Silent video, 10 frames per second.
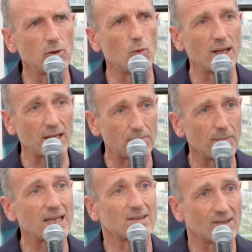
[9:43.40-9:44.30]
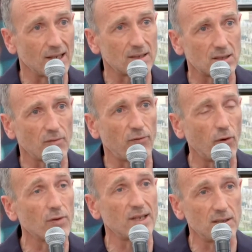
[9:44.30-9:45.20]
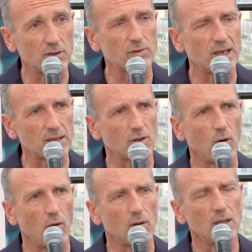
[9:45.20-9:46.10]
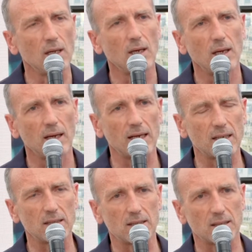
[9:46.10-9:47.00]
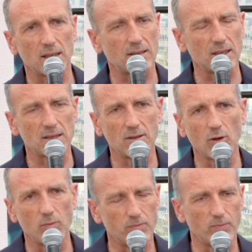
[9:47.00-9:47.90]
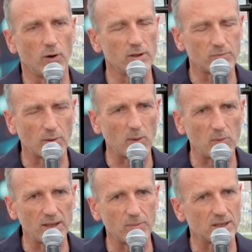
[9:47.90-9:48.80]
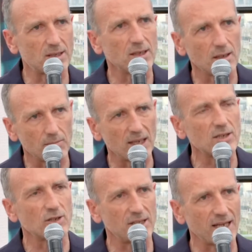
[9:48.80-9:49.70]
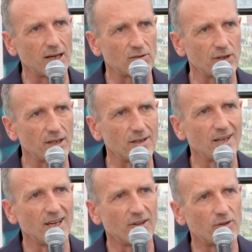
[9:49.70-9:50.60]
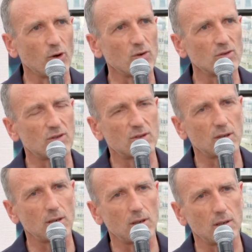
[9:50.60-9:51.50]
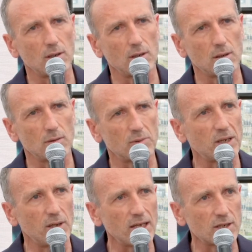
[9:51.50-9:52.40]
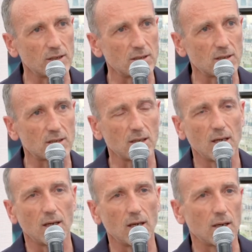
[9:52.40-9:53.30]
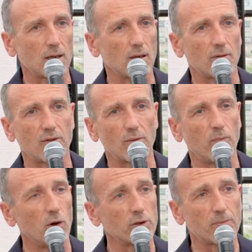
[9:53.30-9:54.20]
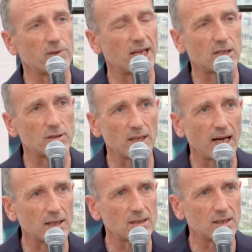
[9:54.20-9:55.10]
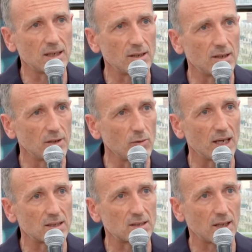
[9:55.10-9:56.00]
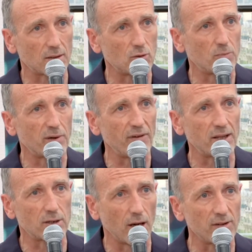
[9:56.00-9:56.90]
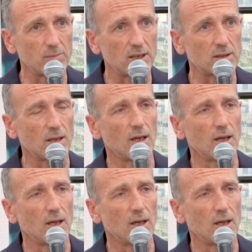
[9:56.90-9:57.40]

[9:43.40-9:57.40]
a way that makes sense for the industry as a whole. And there is no point probably, but still mentioning, I think, those regulations, the Border Protection Act in the US that could prevent the government